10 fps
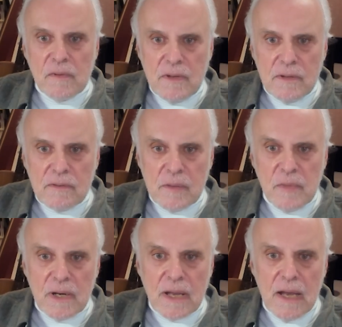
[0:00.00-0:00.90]
of these
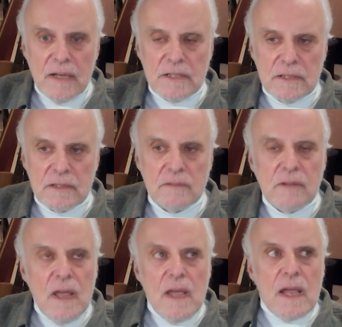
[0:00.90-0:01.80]
communications
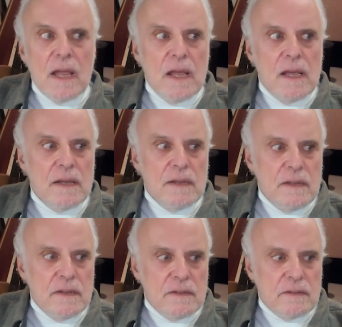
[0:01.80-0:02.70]

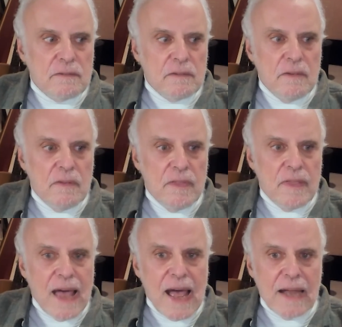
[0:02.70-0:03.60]
is
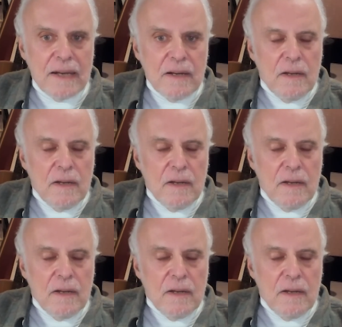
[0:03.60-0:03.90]
that